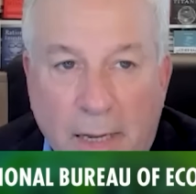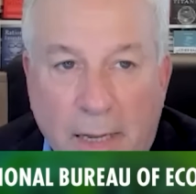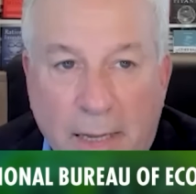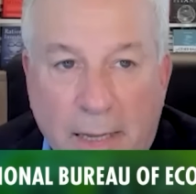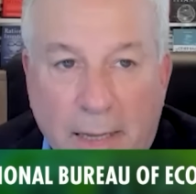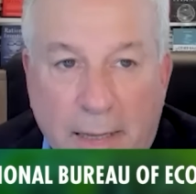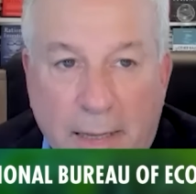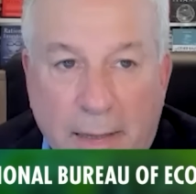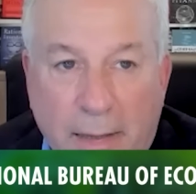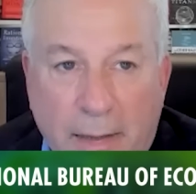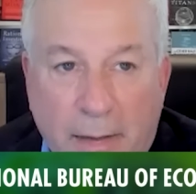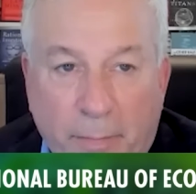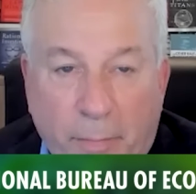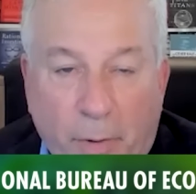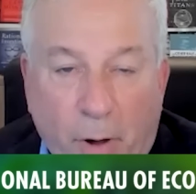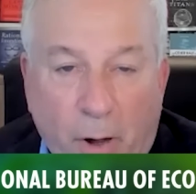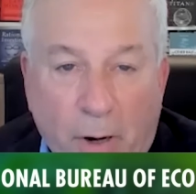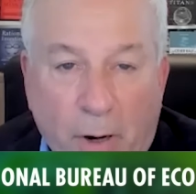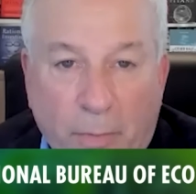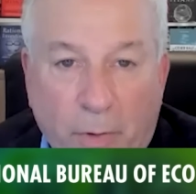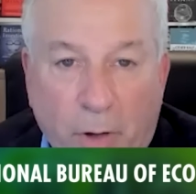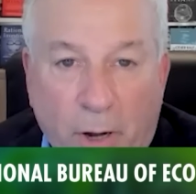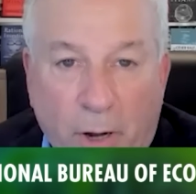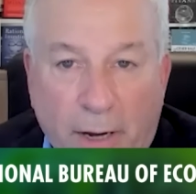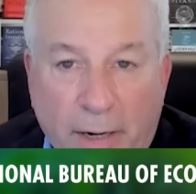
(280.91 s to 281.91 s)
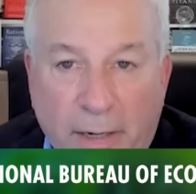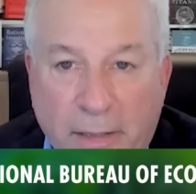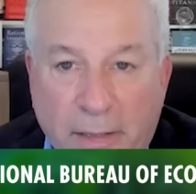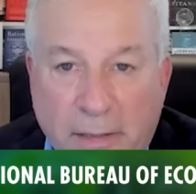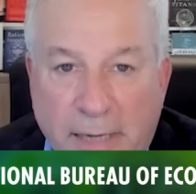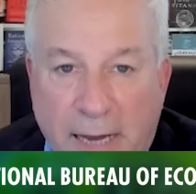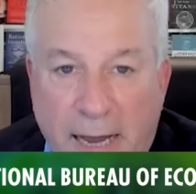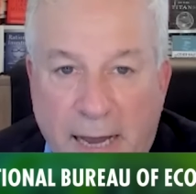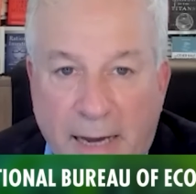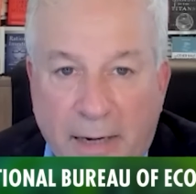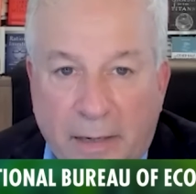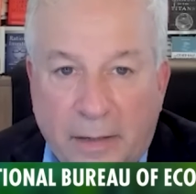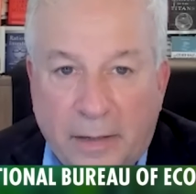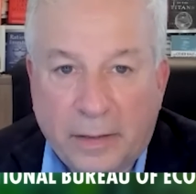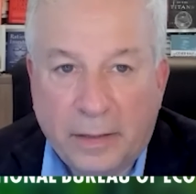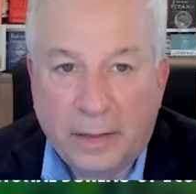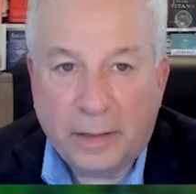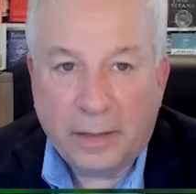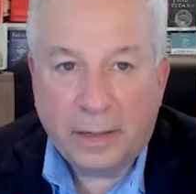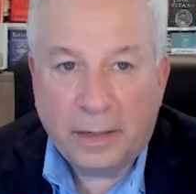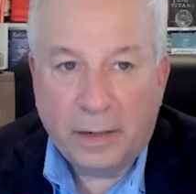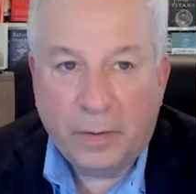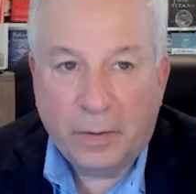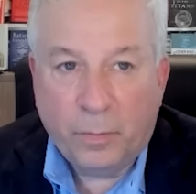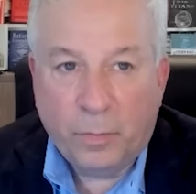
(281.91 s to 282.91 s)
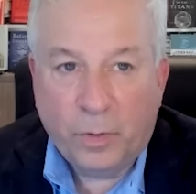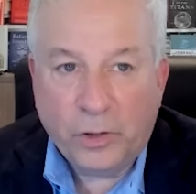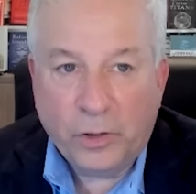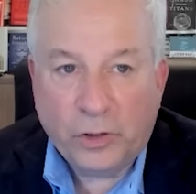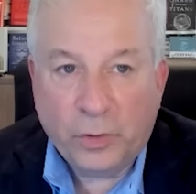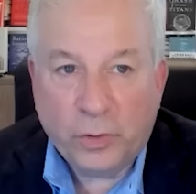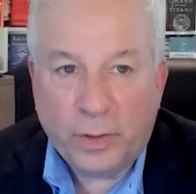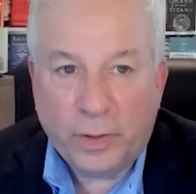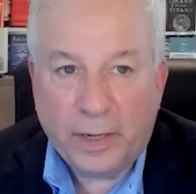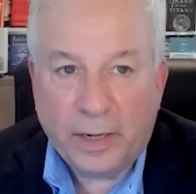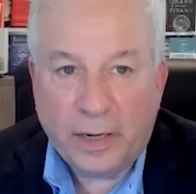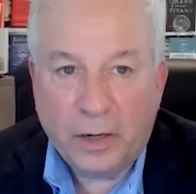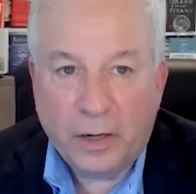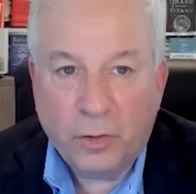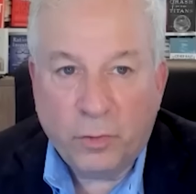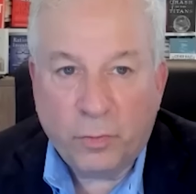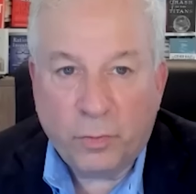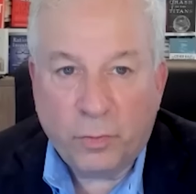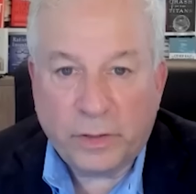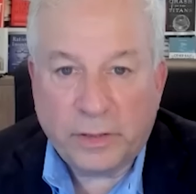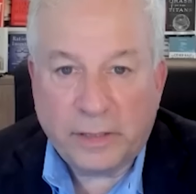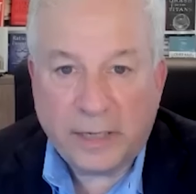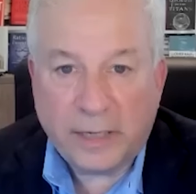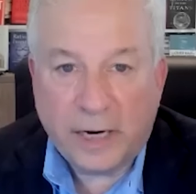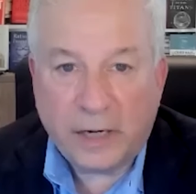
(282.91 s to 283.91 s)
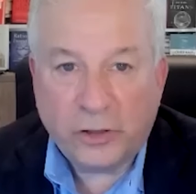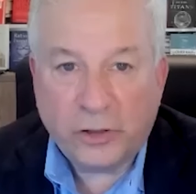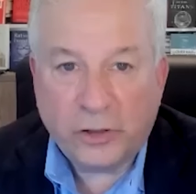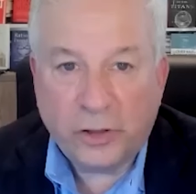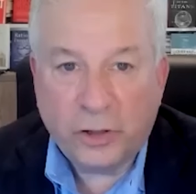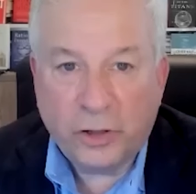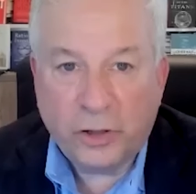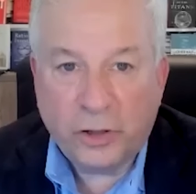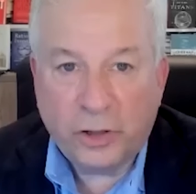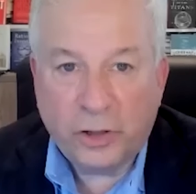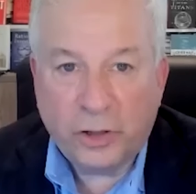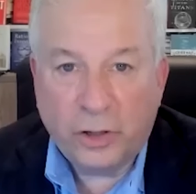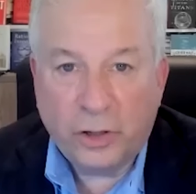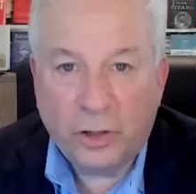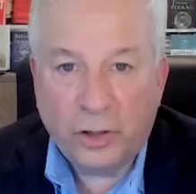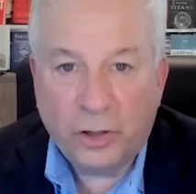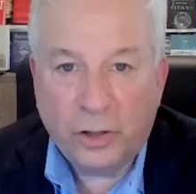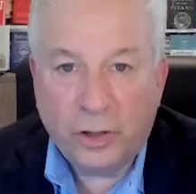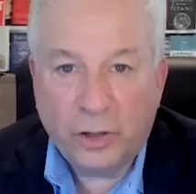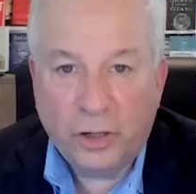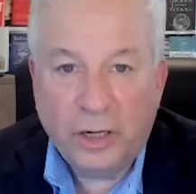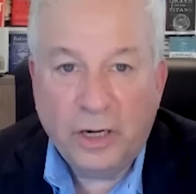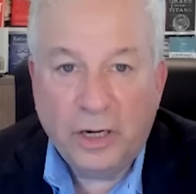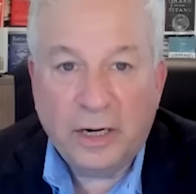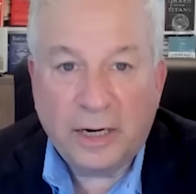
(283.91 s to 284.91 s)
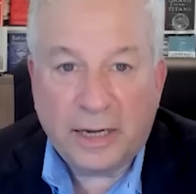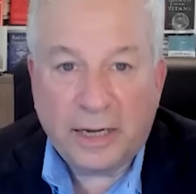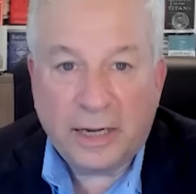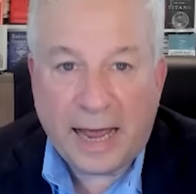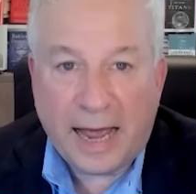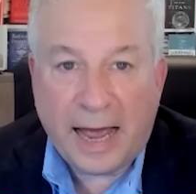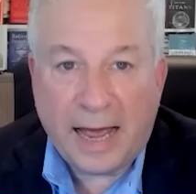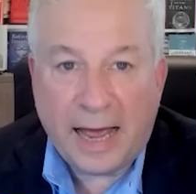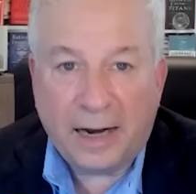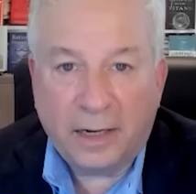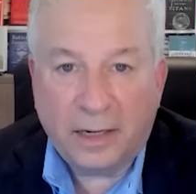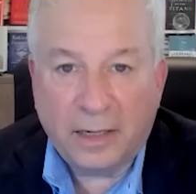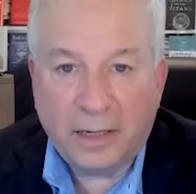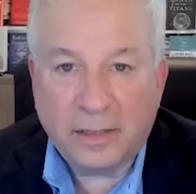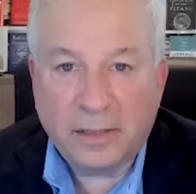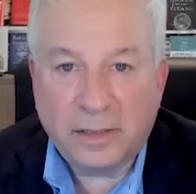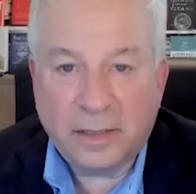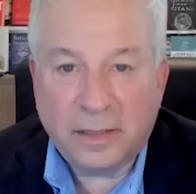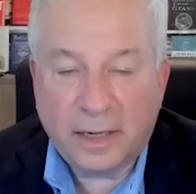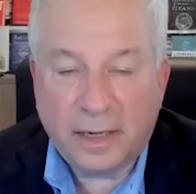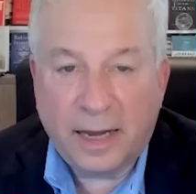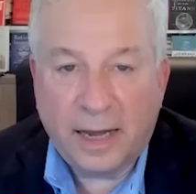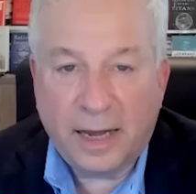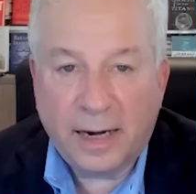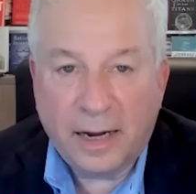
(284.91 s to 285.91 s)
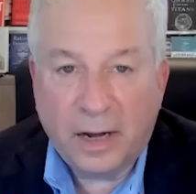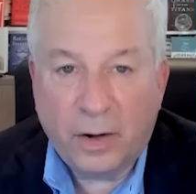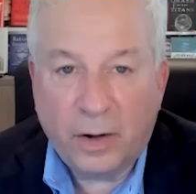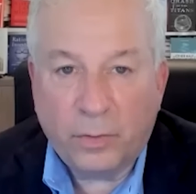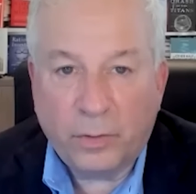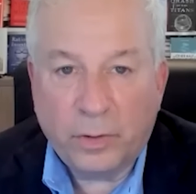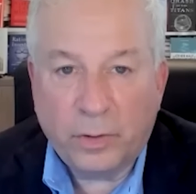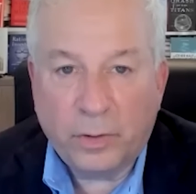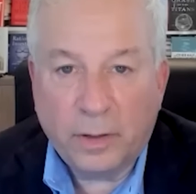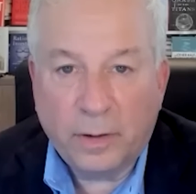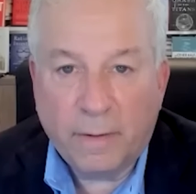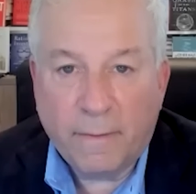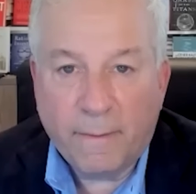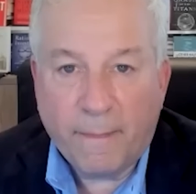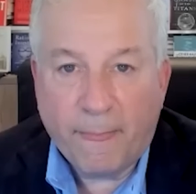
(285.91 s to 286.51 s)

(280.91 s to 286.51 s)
The bottom line is that once you get into recession, you need a catalyst to get out.